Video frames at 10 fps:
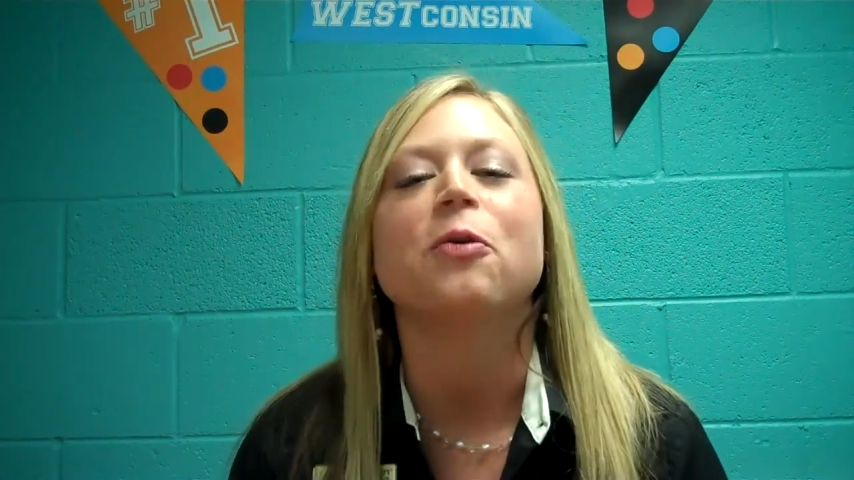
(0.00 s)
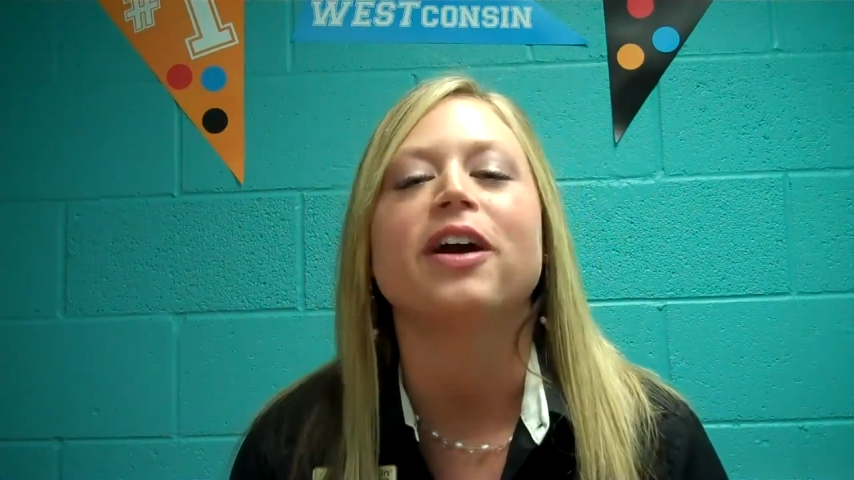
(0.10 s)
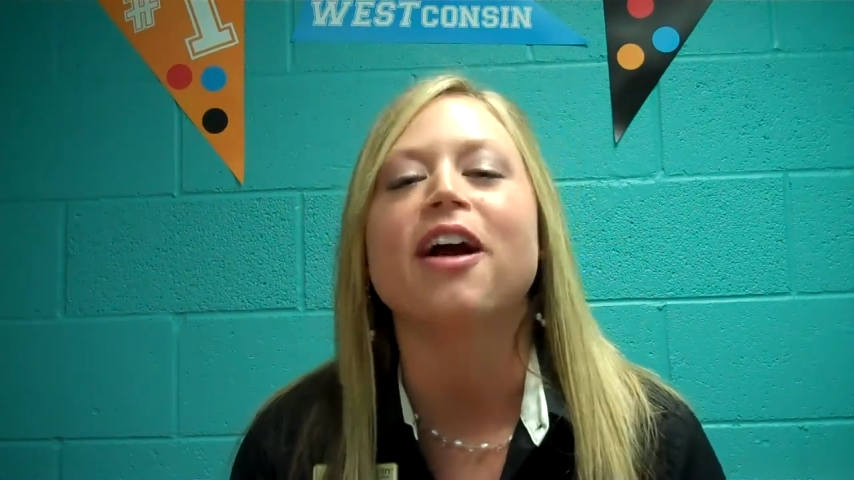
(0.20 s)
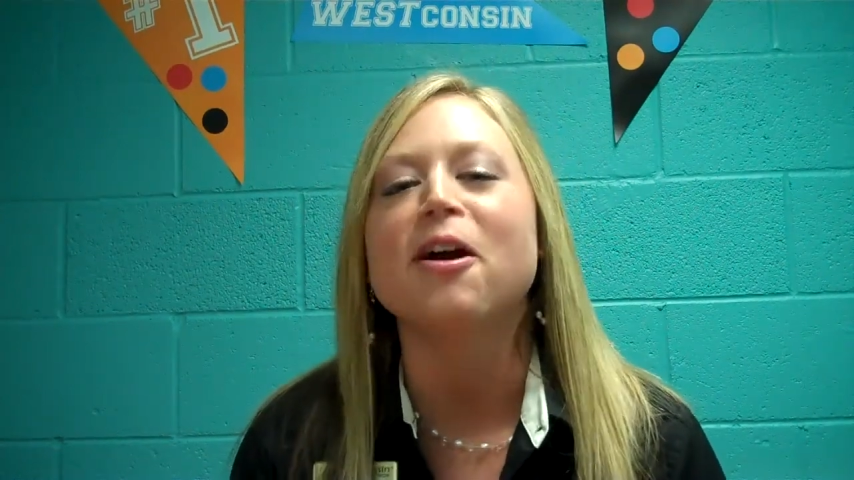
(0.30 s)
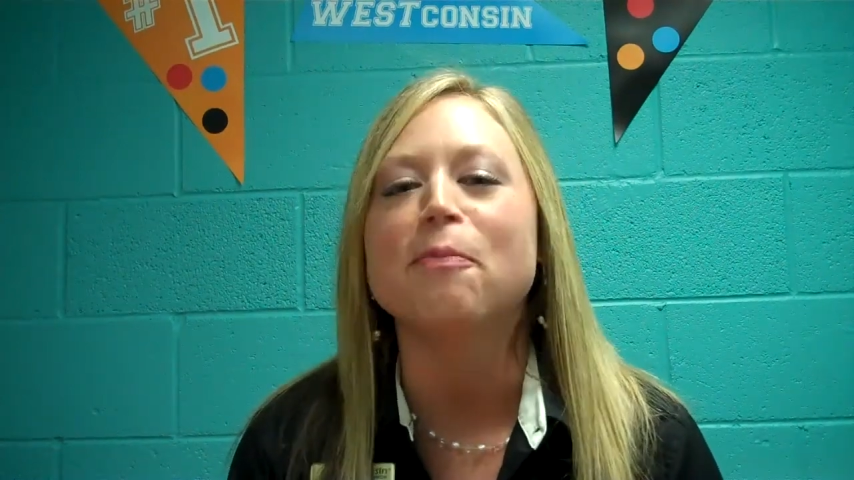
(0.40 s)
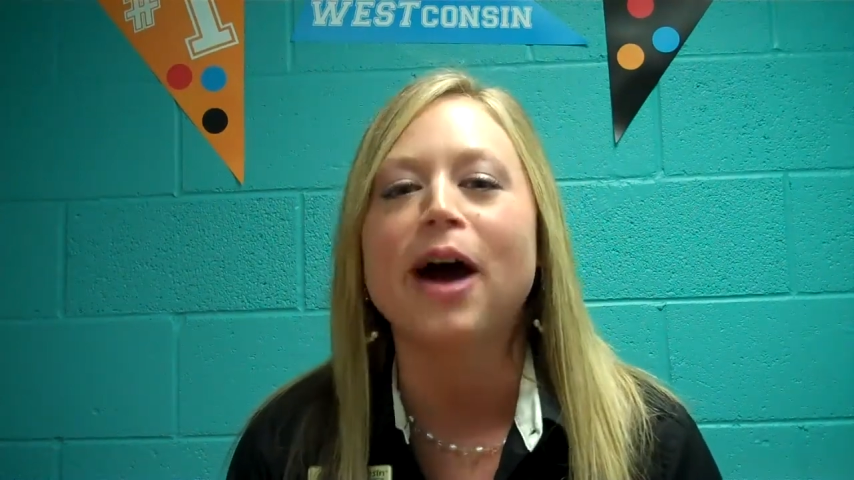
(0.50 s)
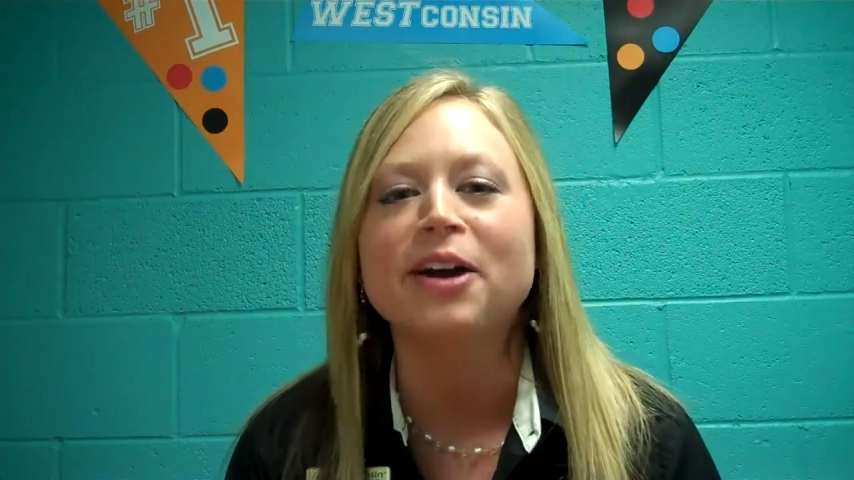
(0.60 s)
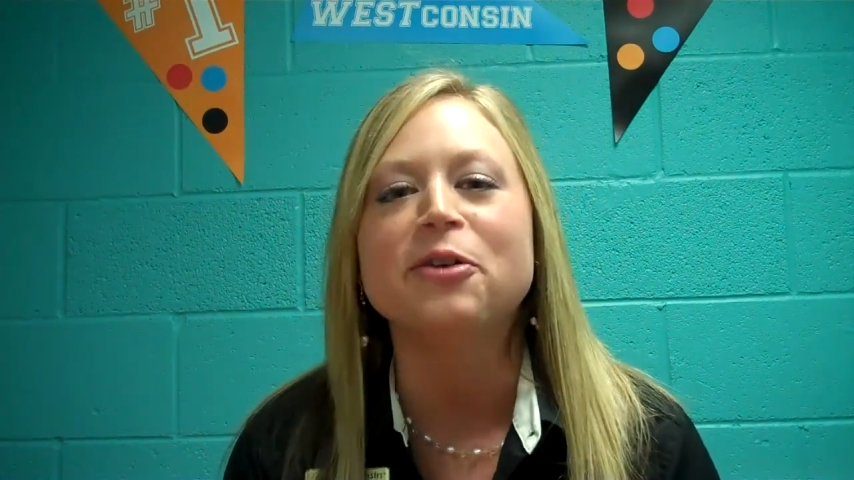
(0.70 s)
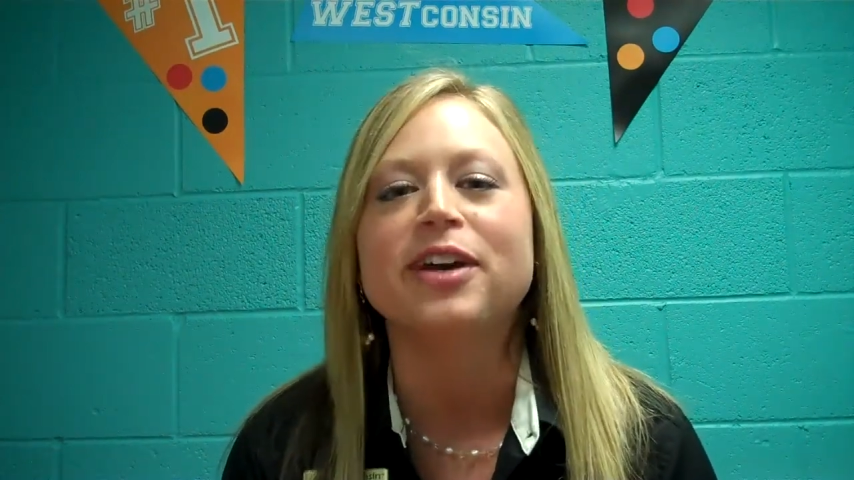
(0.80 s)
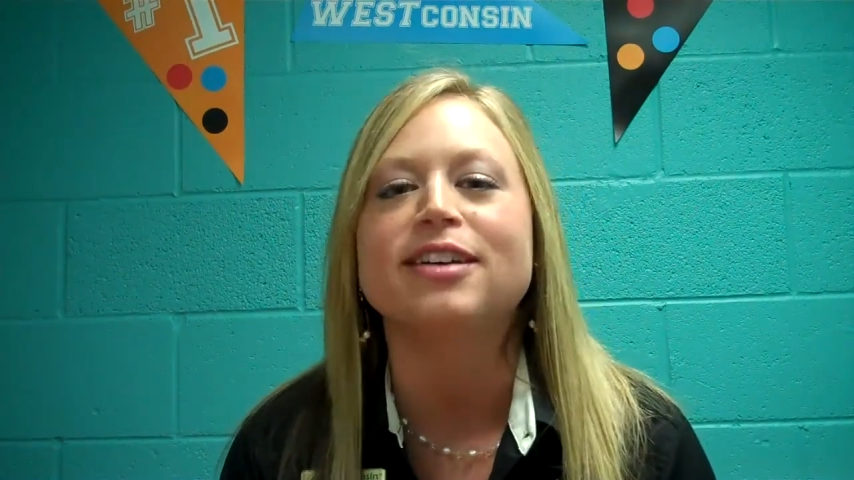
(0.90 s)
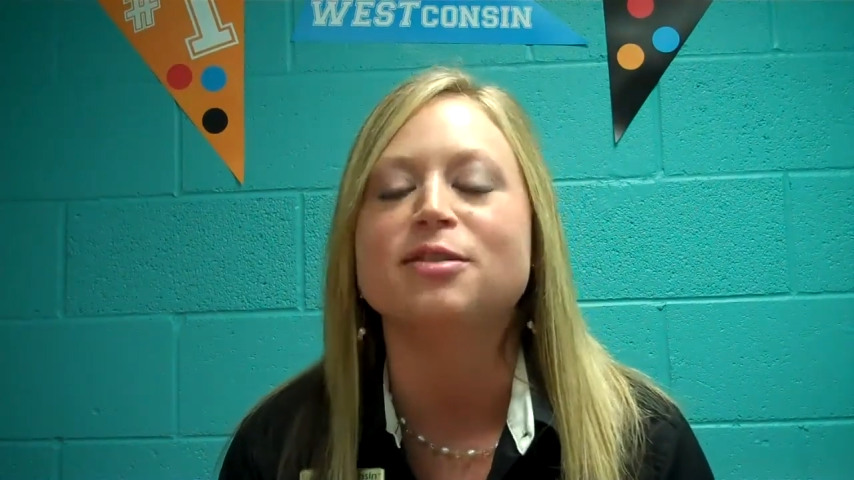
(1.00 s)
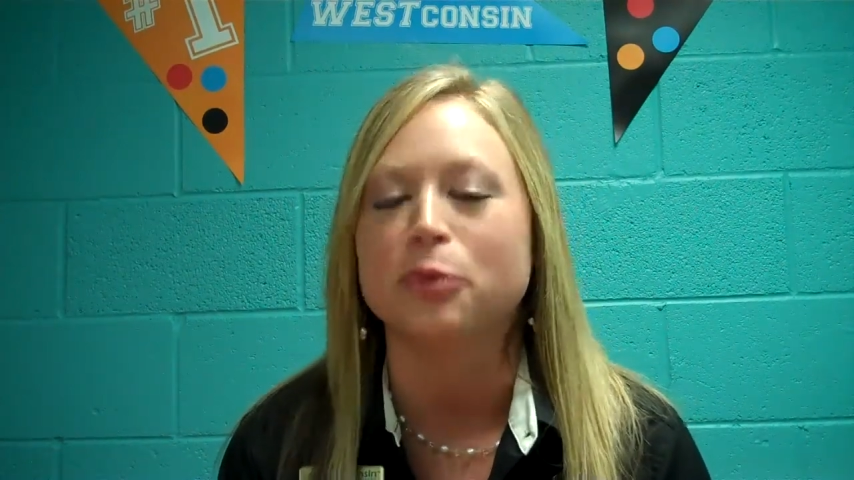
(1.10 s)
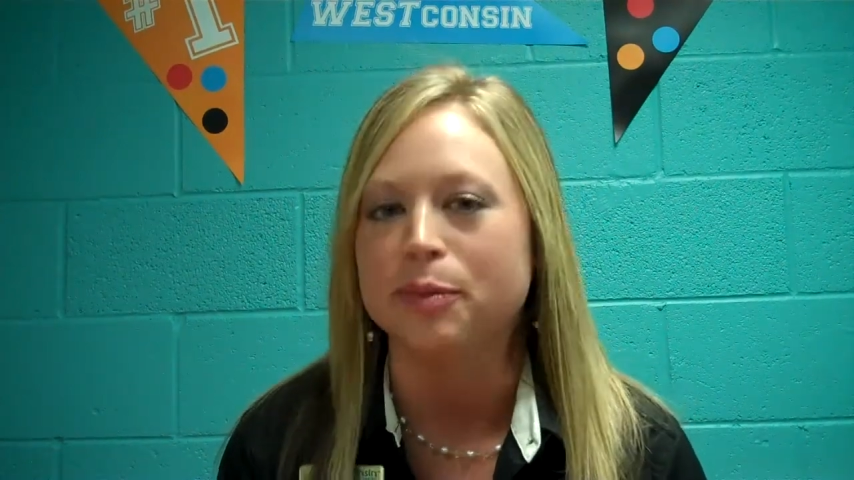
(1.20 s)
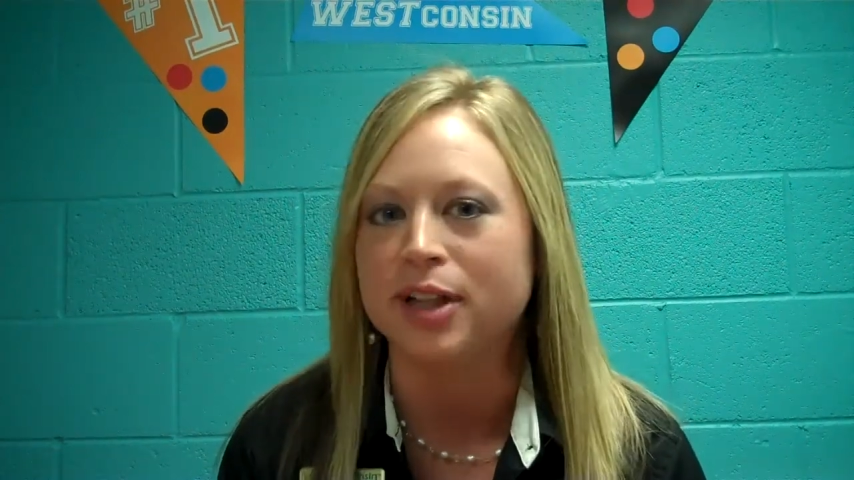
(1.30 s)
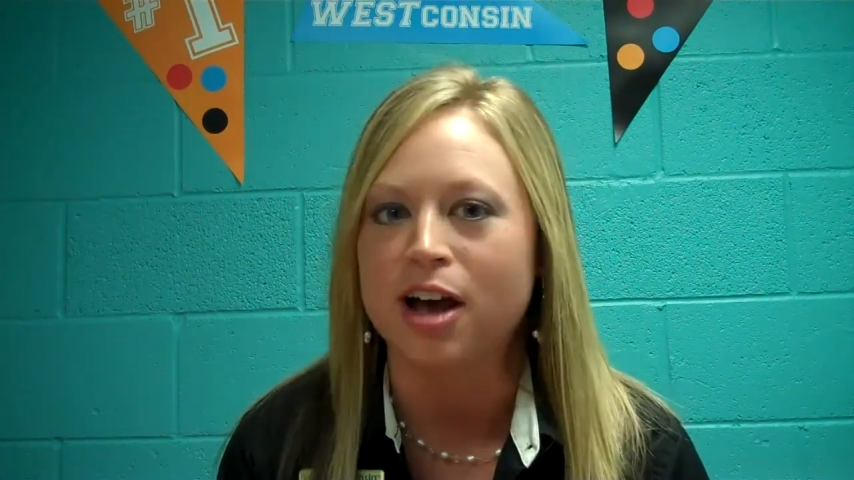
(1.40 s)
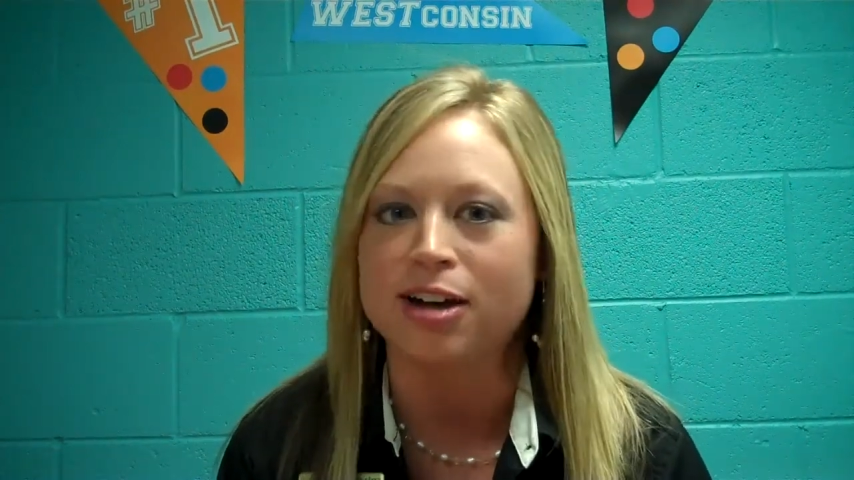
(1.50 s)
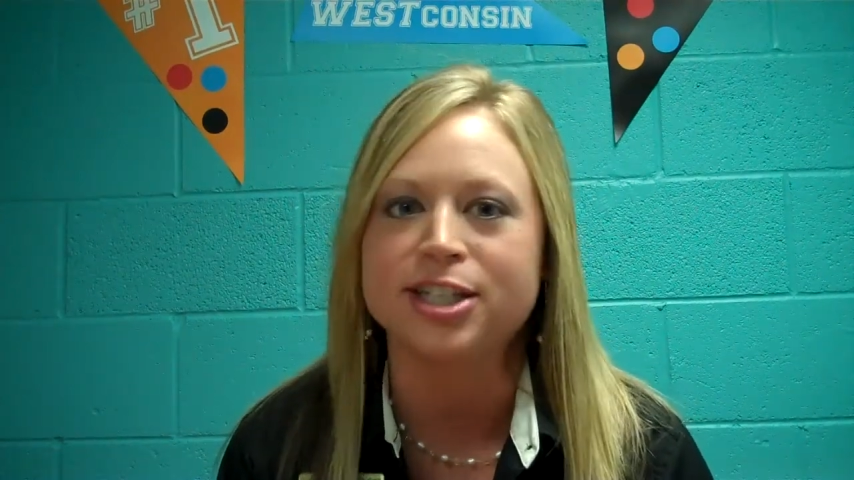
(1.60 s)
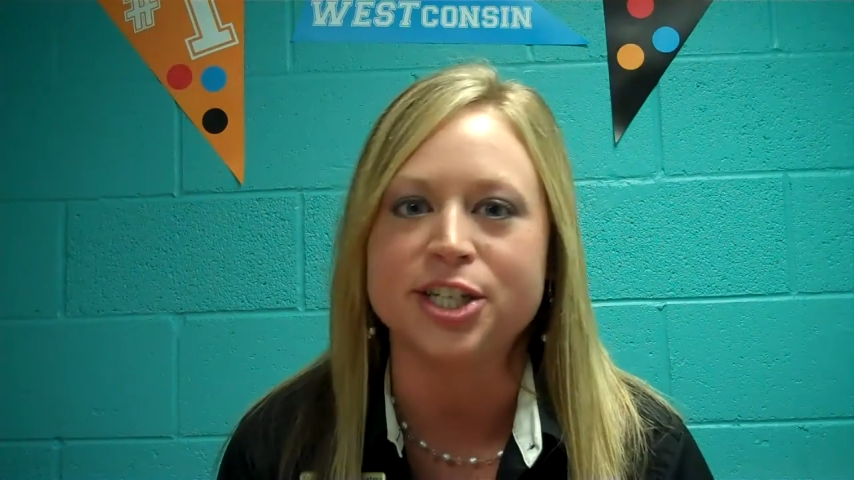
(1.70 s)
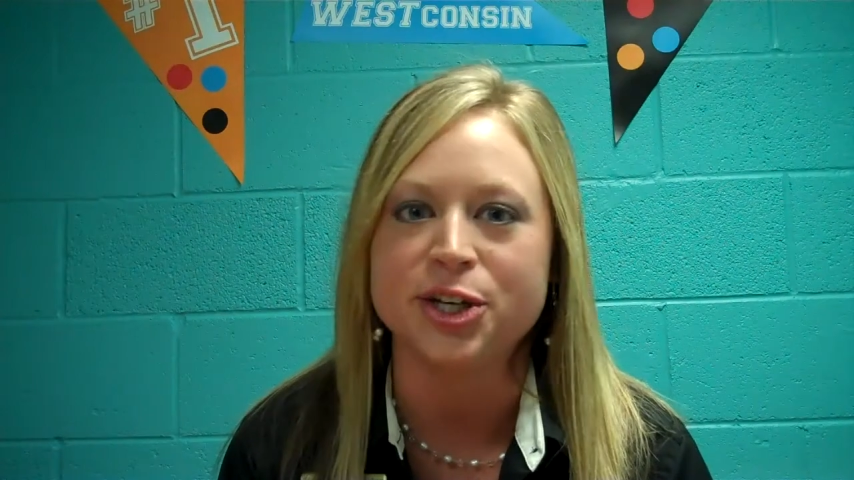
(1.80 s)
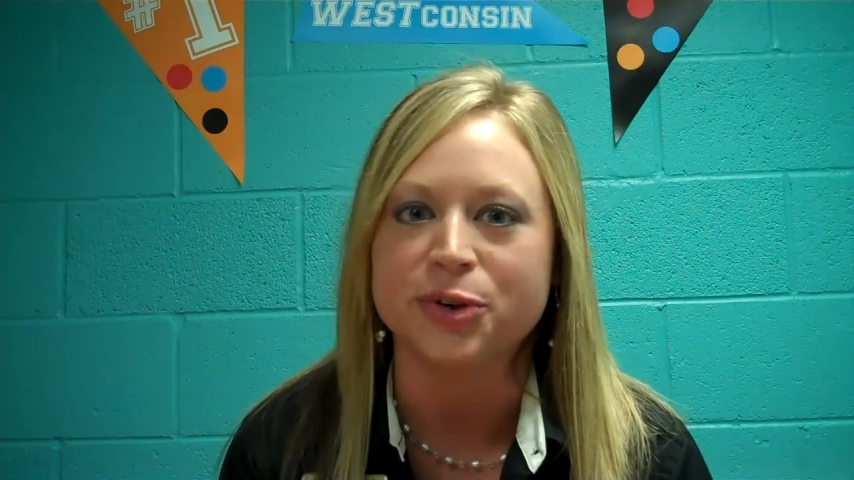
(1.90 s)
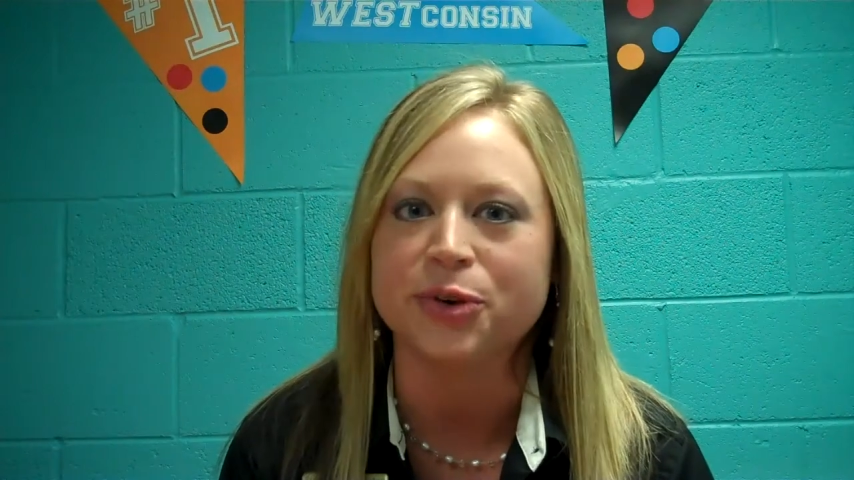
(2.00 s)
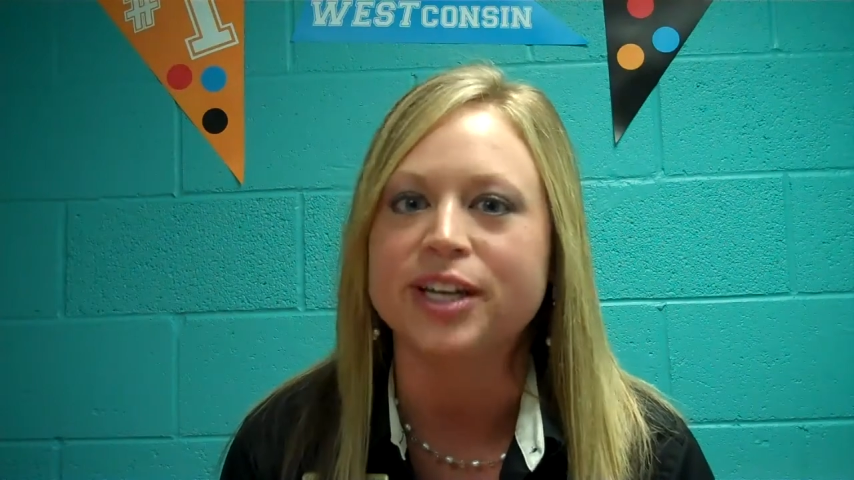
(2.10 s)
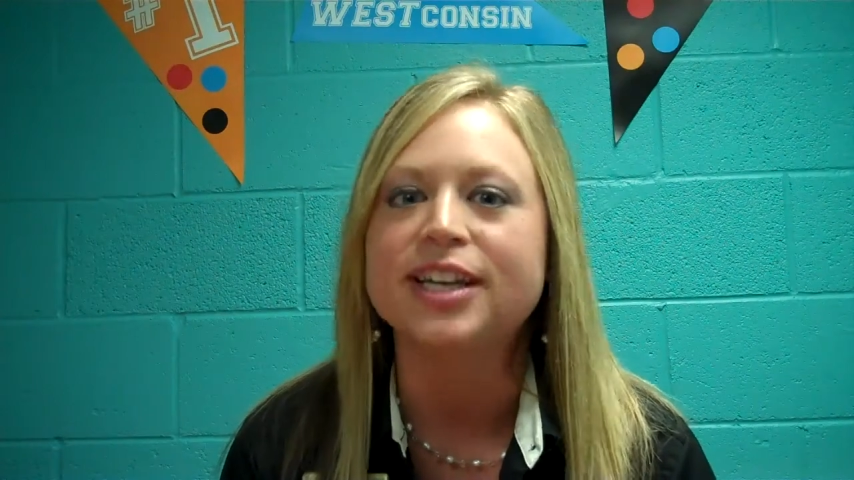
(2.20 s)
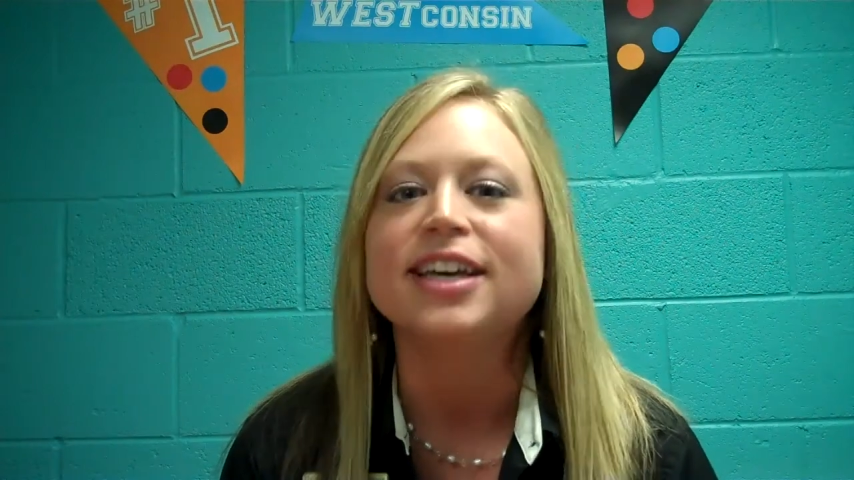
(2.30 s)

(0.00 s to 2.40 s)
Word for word: where our motto is We Belong to You.